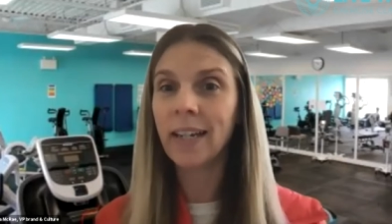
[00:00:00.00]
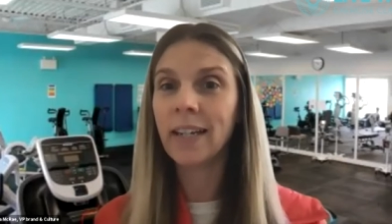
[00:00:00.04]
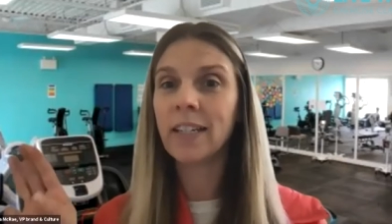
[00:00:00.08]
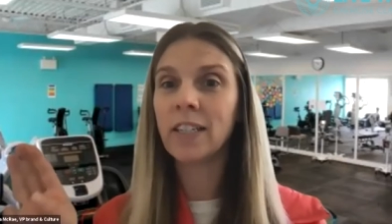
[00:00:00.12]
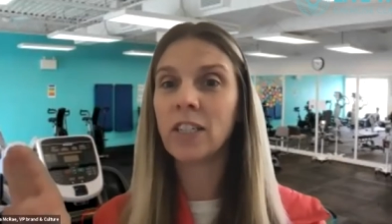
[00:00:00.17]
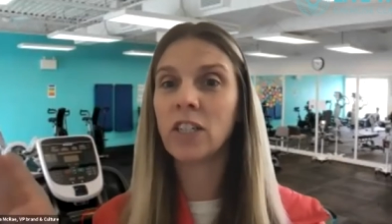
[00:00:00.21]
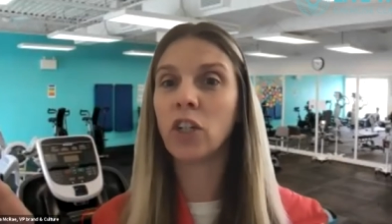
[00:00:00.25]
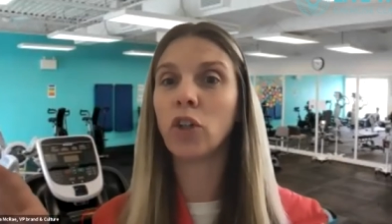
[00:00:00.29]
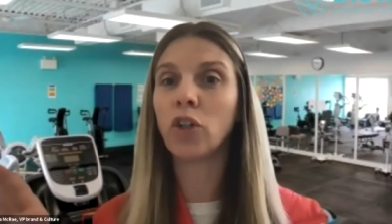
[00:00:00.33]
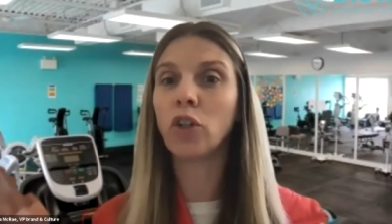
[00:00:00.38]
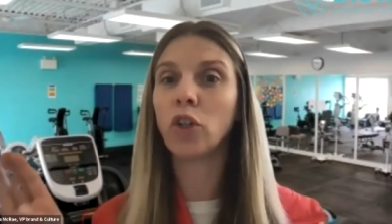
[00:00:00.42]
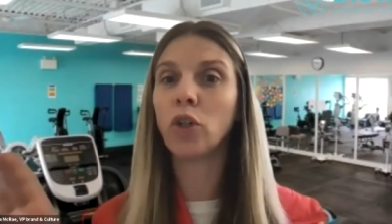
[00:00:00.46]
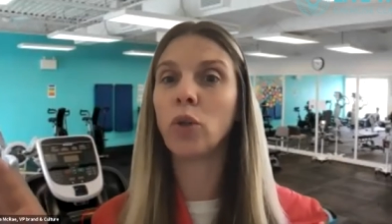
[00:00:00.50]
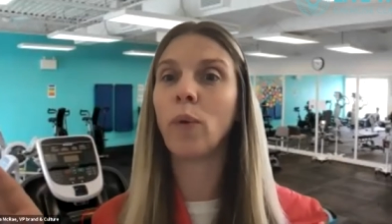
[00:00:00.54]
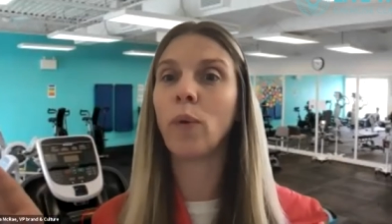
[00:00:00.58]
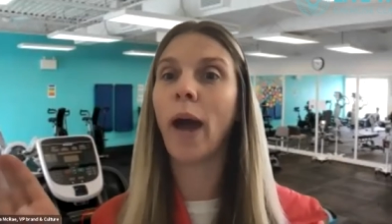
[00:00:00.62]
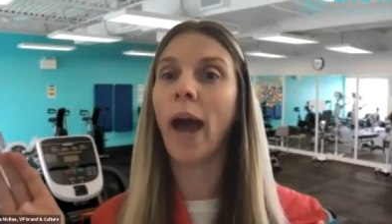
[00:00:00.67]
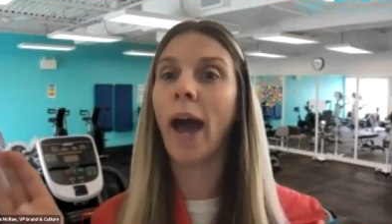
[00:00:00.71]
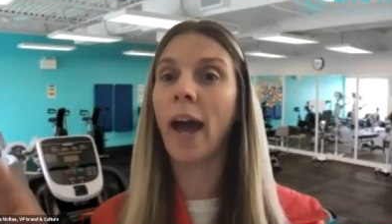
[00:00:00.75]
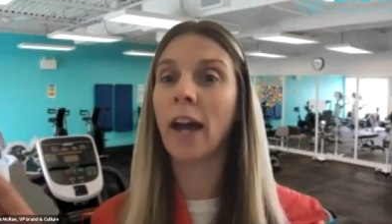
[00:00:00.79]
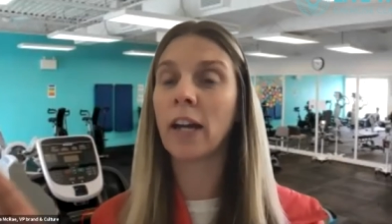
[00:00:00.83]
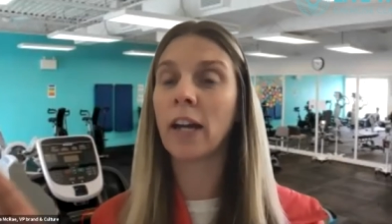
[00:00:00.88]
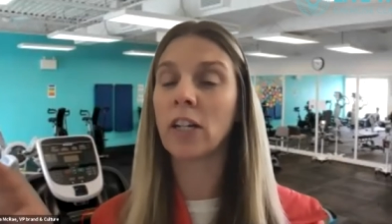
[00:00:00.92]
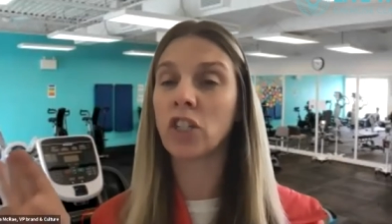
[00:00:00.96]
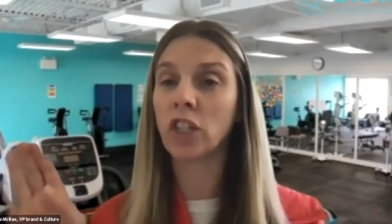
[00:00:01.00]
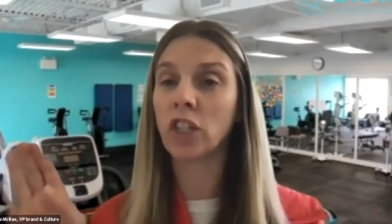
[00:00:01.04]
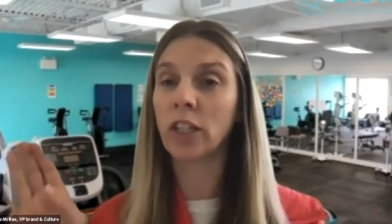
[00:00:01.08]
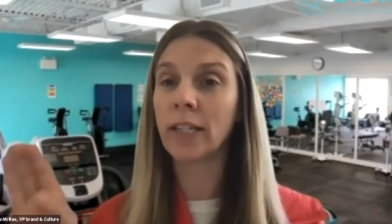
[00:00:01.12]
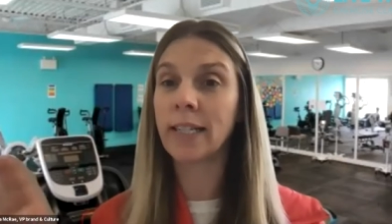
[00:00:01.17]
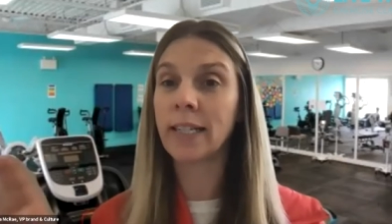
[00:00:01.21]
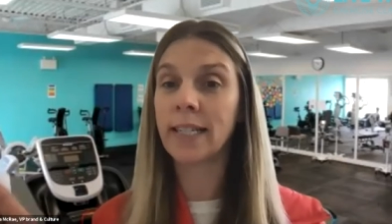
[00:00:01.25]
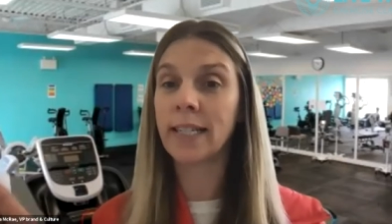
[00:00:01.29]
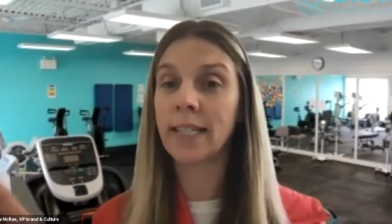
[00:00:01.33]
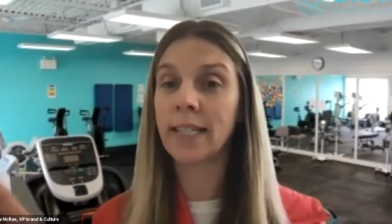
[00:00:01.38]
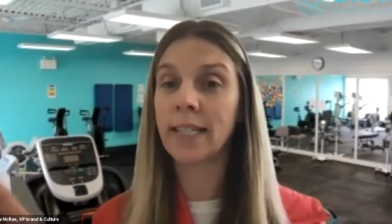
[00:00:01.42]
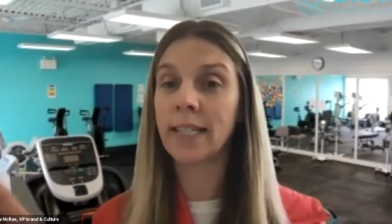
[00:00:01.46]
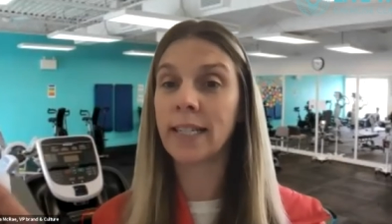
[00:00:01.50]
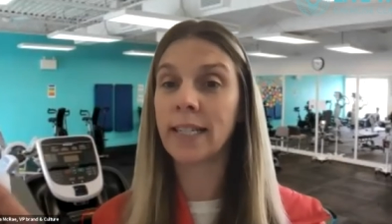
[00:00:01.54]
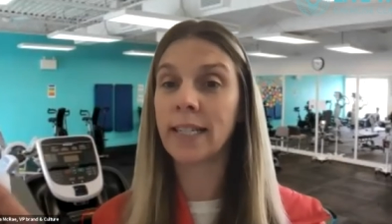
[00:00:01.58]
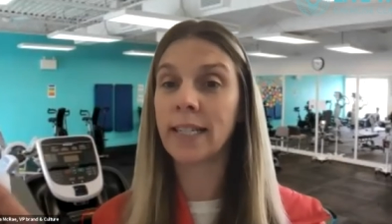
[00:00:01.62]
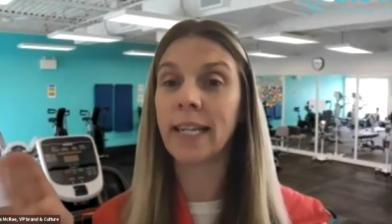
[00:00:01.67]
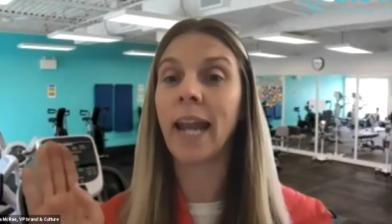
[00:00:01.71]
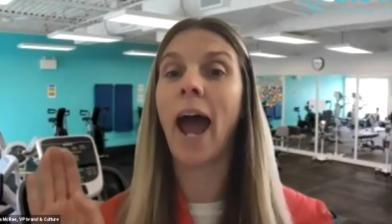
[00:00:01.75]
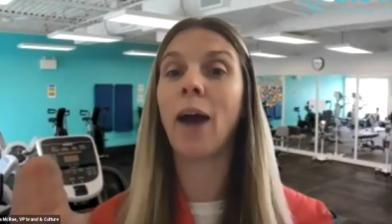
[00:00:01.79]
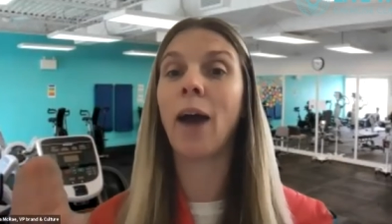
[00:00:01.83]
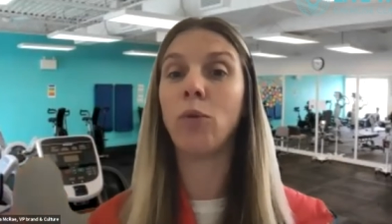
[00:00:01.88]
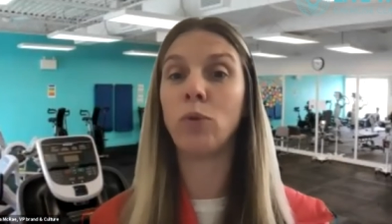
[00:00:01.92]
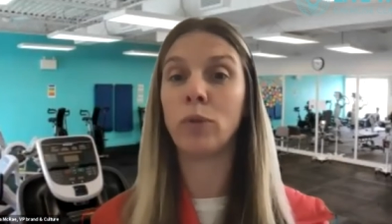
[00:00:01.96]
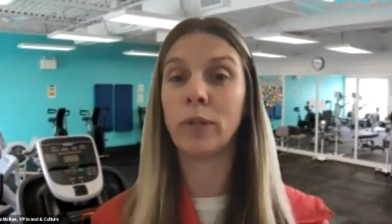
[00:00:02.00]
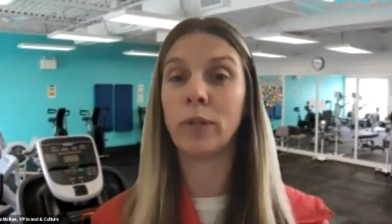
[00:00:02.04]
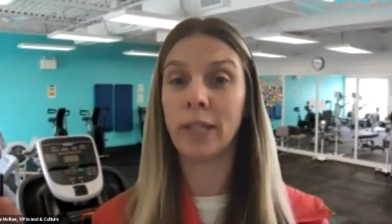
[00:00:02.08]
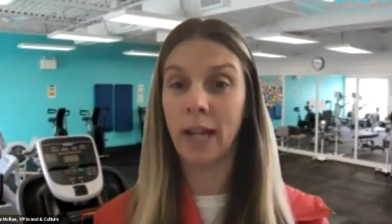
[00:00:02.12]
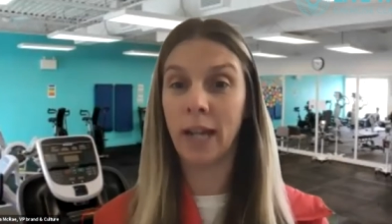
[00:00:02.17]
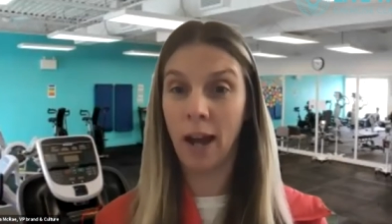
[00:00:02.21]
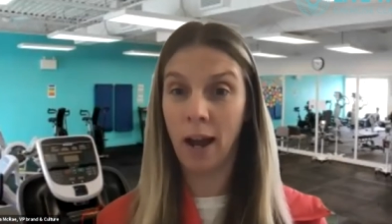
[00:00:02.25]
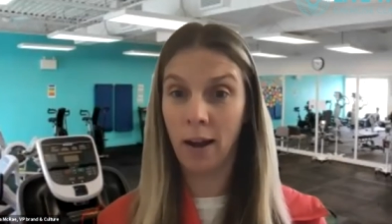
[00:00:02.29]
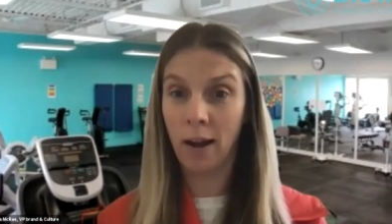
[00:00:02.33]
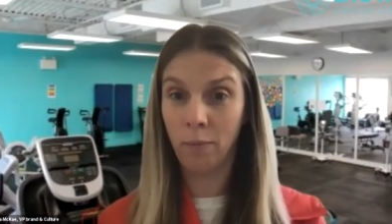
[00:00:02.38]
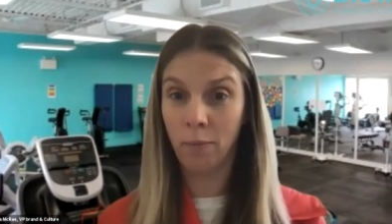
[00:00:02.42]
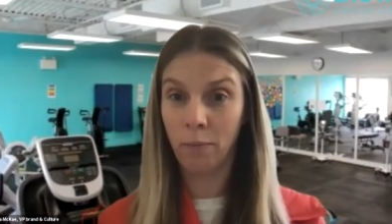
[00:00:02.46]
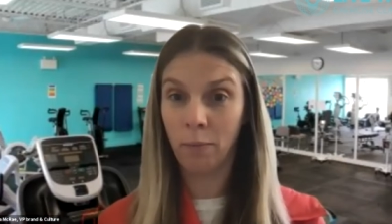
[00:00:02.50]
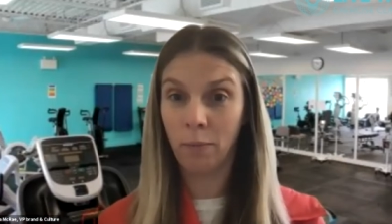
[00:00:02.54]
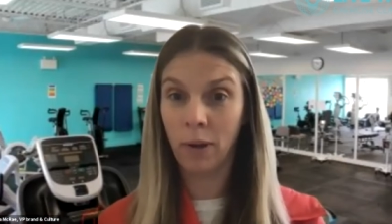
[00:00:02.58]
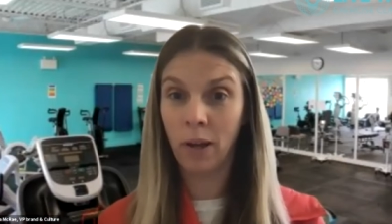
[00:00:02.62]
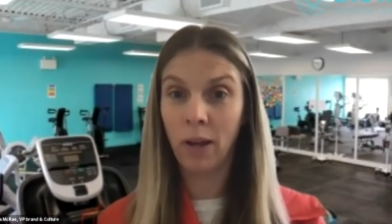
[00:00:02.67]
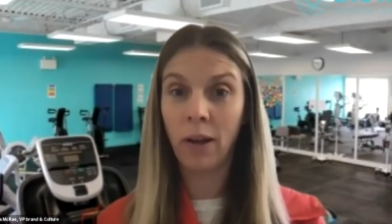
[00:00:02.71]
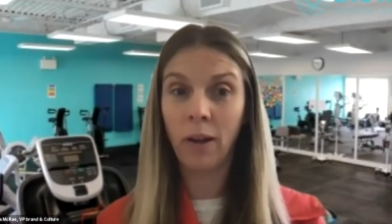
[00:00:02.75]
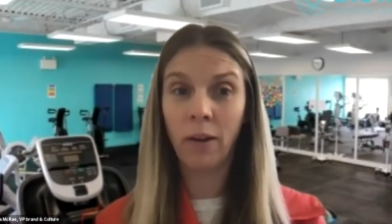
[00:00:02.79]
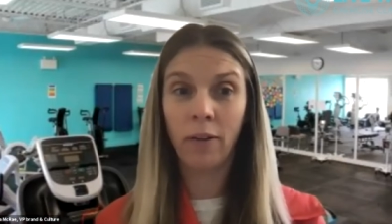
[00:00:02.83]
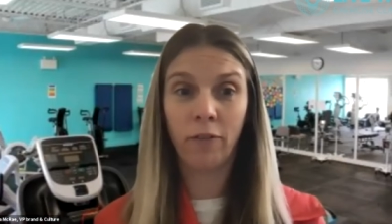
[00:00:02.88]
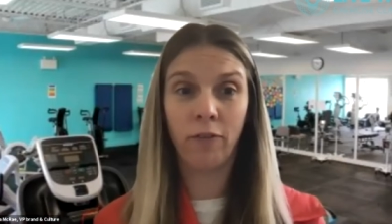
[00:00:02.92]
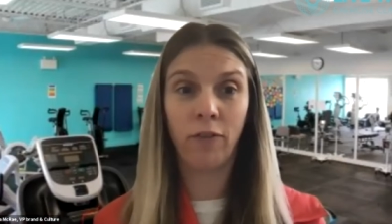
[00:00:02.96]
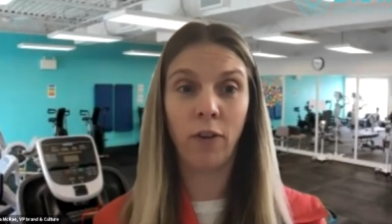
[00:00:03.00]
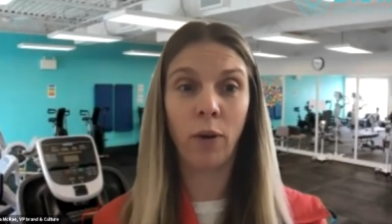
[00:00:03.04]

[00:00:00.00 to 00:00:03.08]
till you actually see an outcome